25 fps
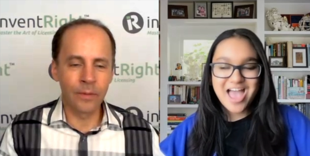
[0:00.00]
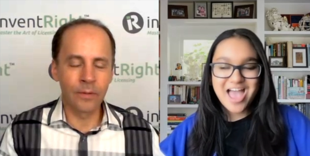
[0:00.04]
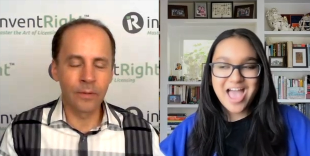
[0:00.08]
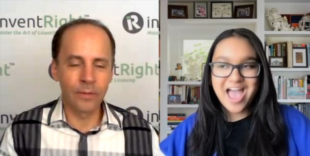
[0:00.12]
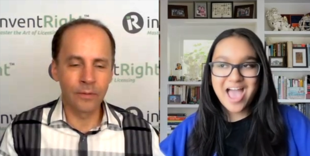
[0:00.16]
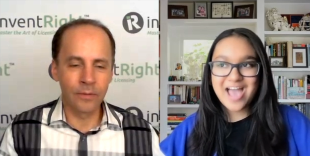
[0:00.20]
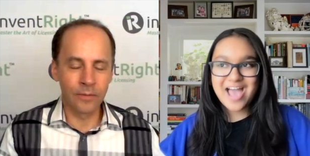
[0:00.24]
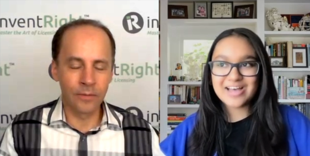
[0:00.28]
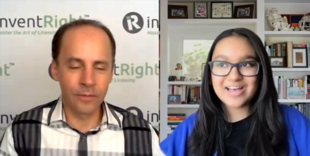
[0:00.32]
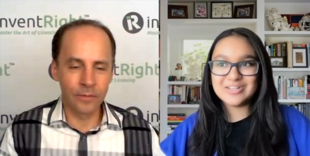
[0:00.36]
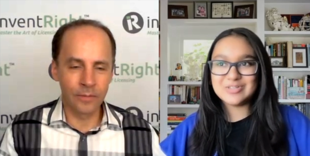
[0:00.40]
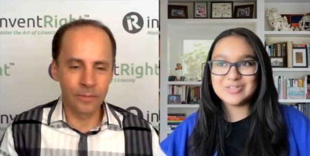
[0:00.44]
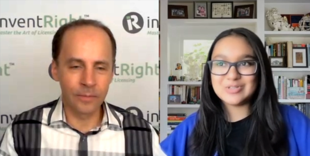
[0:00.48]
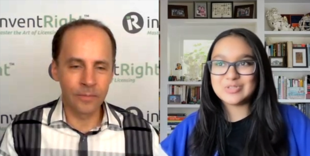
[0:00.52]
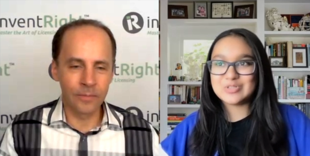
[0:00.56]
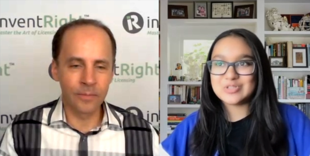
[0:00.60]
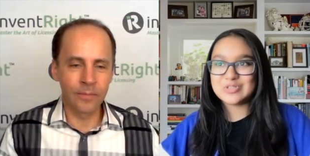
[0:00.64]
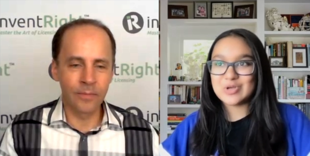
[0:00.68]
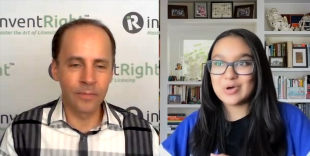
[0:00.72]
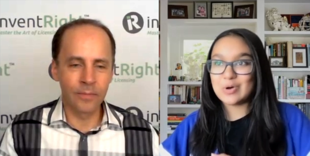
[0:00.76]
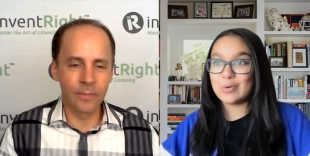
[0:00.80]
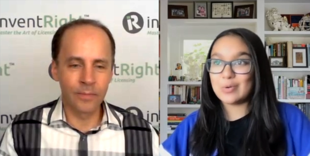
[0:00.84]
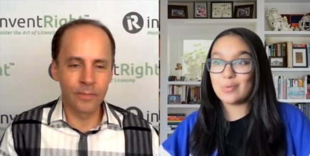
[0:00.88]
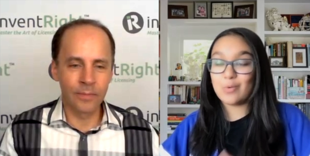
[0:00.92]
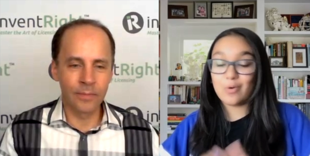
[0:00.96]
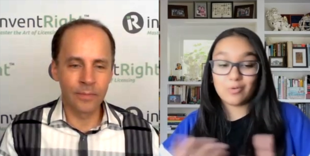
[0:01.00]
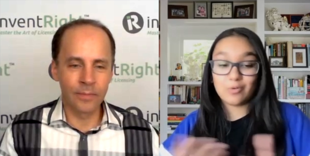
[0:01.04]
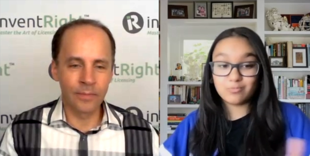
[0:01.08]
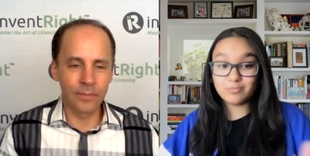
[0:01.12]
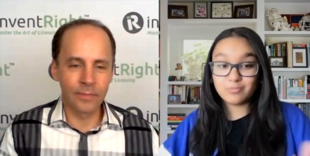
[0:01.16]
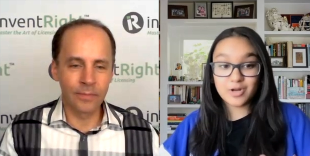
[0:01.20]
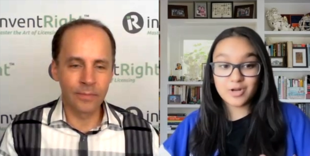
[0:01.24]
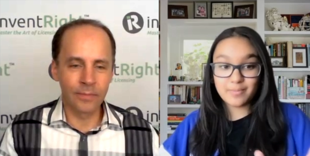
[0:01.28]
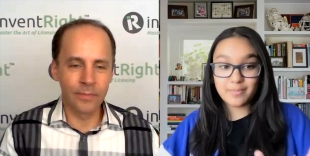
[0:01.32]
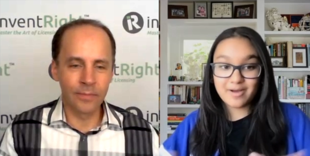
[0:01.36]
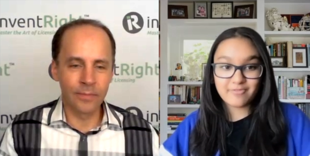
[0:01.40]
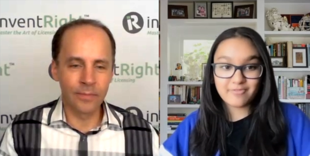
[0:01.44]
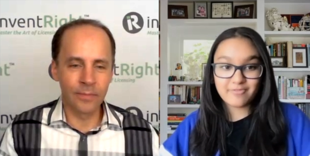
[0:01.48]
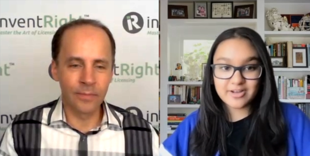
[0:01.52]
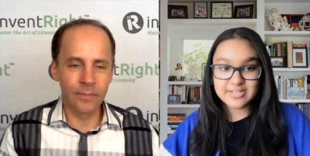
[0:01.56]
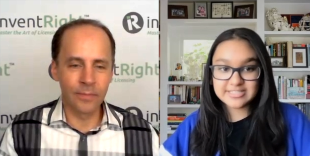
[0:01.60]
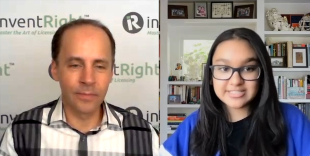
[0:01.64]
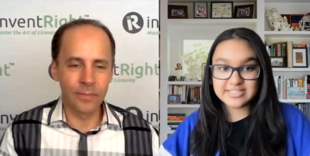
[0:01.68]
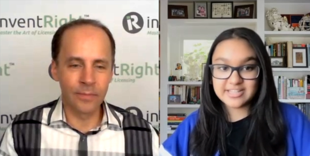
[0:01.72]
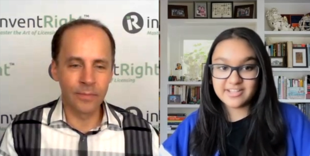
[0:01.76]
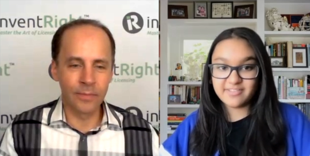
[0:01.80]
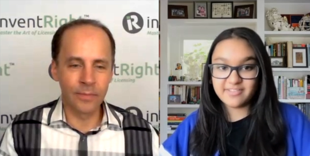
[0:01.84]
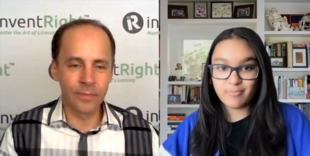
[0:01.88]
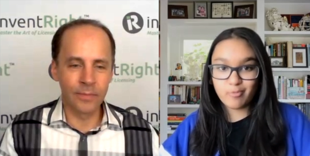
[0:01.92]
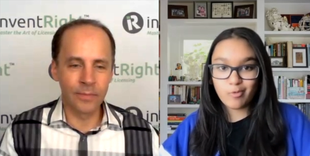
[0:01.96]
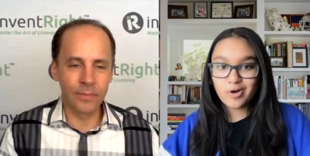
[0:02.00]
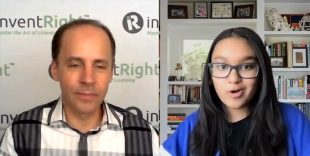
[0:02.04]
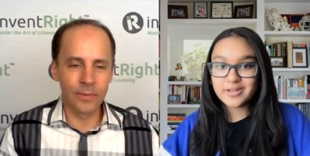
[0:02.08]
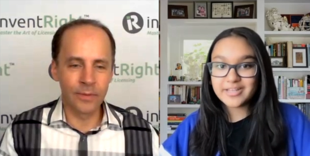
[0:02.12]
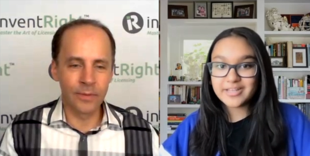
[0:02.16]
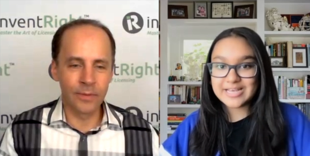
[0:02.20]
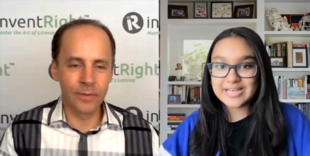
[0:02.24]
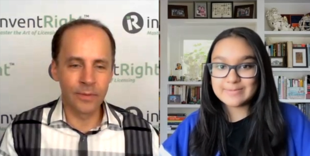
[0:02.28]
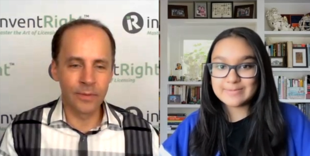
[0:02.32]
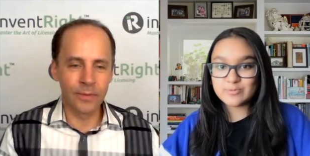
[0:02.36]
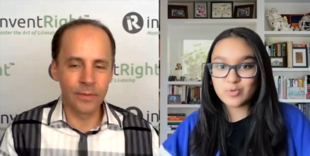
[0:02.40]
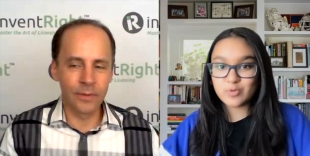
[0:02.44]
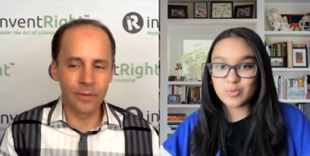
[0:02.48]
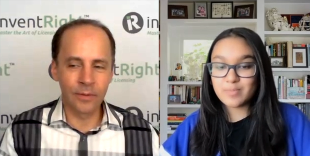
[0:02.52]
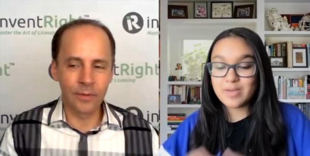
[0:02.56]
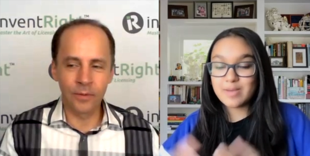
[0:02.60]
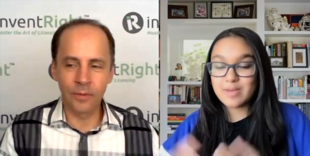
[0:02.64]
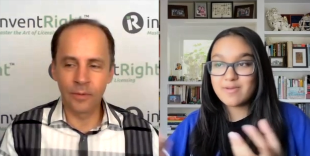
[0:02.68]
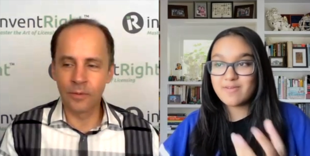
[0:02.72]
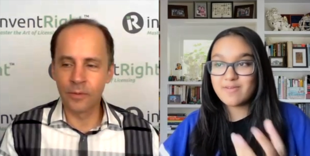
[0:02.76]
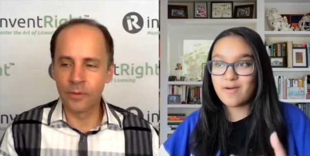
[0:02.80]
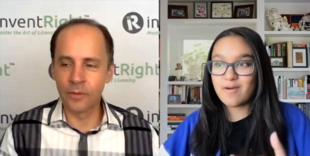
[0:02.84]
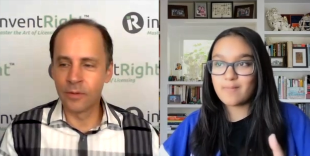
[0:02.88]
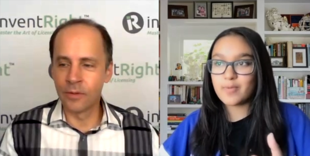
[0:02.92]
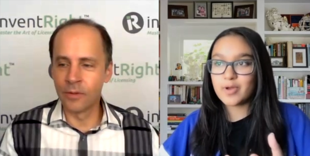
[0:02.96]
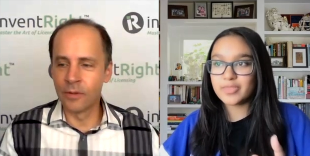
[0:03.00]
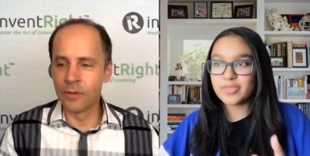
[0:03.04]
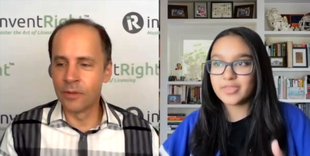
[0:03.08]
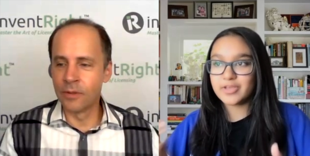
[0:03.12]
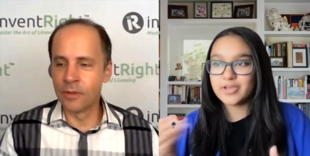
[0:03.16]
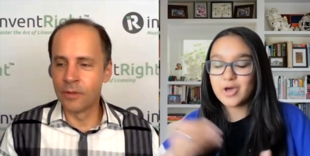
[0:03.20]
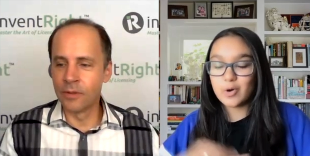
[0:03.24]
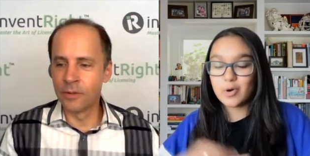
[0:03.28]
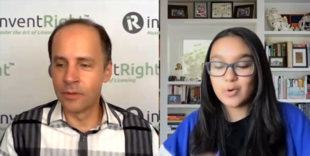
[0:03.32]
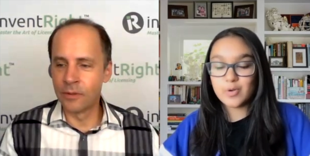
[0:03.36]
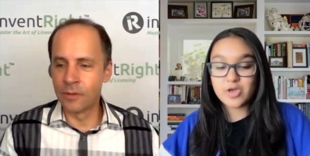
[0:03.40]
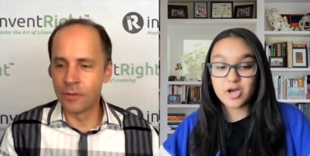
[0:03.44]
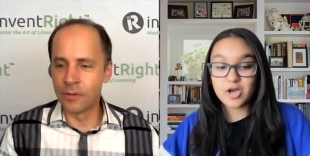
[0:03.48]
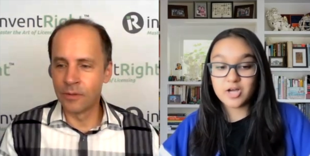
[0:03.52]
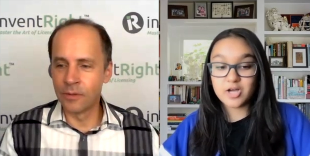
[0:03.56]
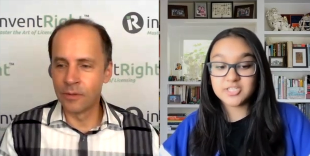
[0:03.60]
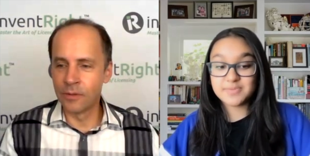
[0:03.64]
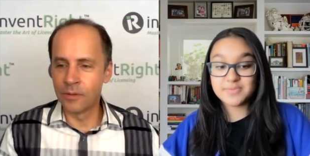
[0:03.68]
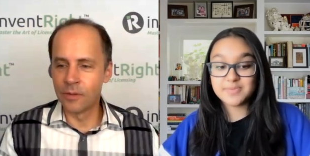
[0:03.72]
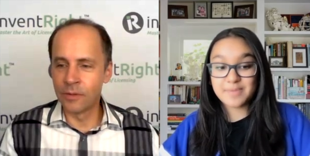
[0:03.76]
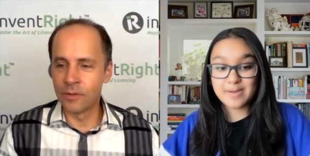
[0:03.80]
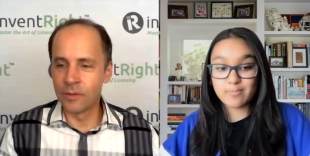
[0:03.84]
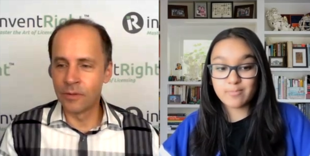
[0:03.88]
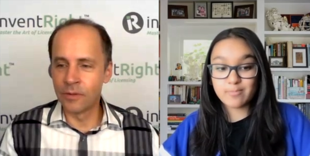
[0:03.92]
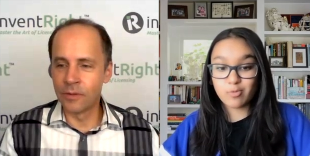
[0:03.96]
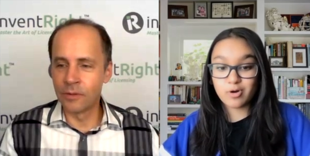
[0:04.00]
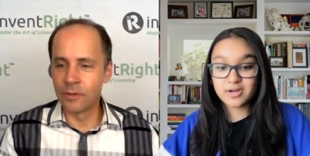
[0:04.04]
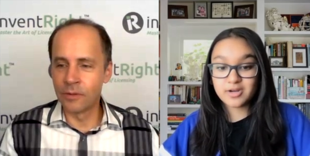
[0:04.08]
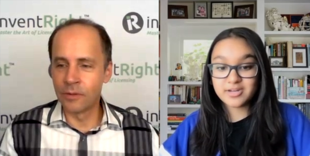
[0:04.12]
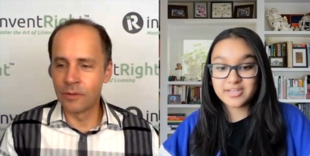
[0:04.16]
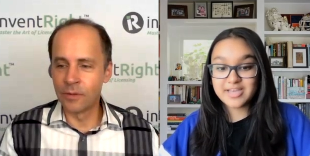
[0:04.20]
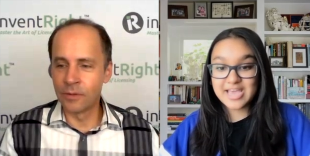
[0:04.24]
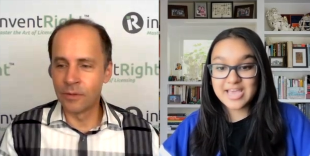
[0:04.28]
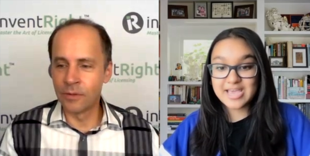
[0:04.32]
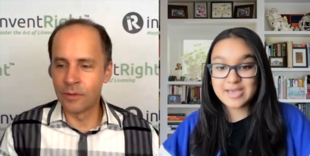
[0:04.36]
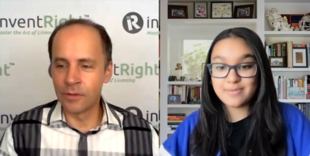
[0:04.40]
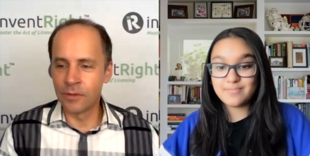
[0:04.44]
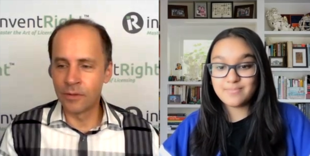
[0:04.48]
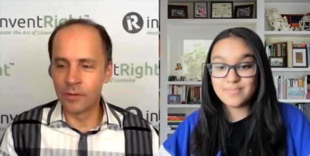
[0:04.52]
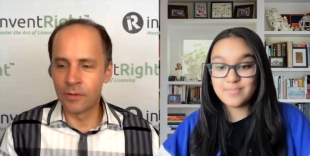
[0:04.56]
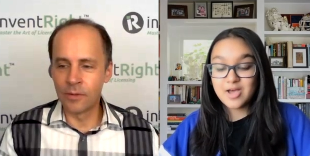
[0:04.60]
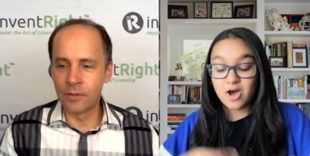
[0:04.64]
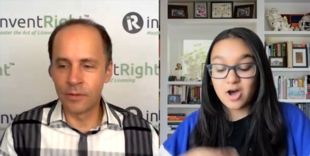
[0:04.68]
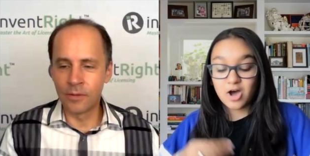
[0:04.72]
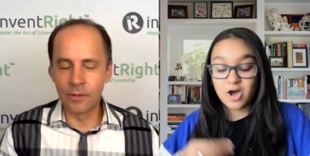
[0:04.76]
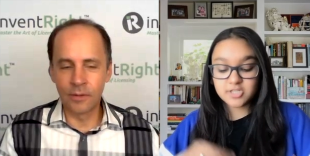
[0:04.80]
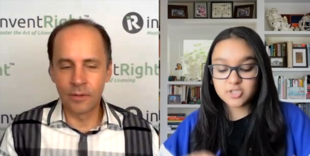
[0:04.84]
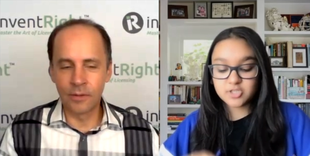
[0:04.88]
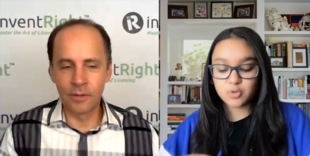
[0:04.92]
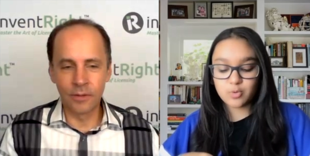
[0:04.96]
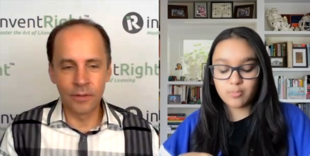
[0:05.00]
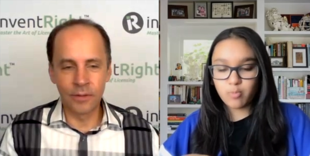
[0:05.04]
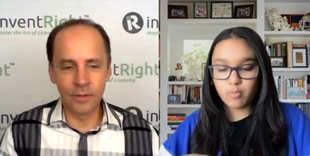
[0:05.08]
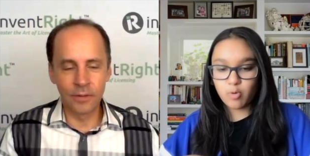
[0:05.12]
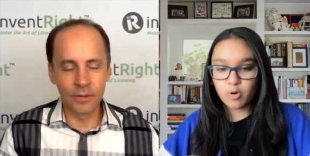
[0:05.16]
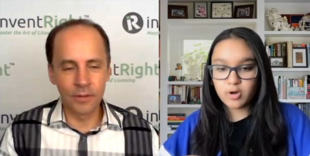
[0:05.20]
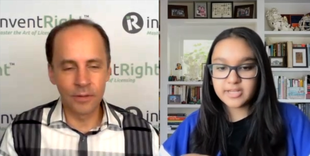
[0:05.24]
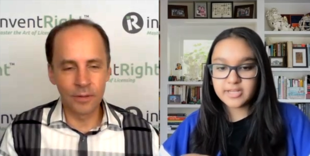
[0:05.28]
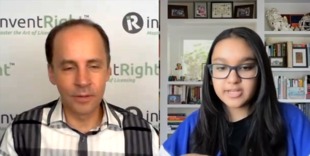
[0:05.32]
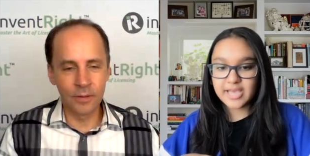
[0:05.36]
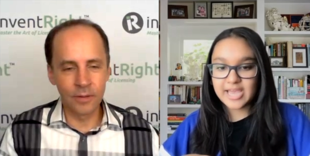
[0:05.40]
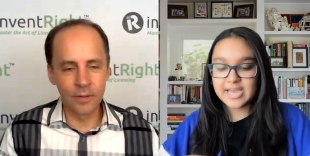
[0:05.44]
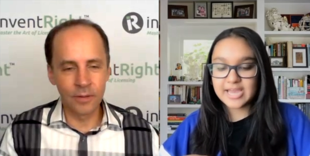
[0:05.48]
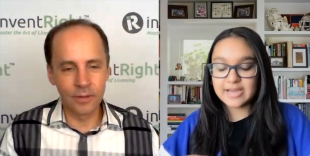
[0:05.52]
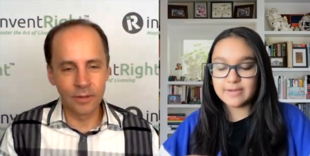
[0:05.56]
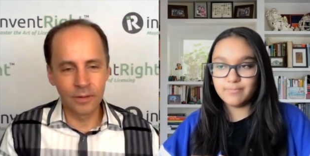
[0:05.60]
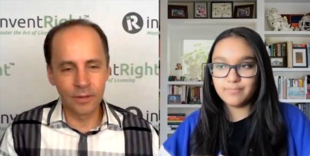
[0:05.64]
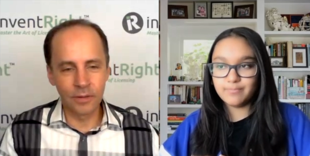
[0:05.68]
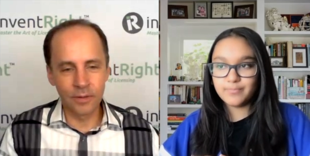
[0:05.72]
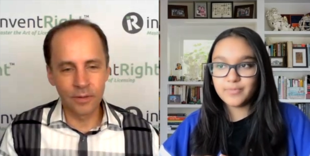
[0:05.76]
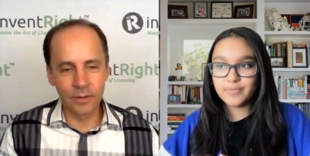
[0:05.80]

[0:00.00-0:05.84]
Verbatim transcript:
Speaker 1: And so, you know, my friends love board games. Well, maybe if I bring the coding onto my board game, onto a board game,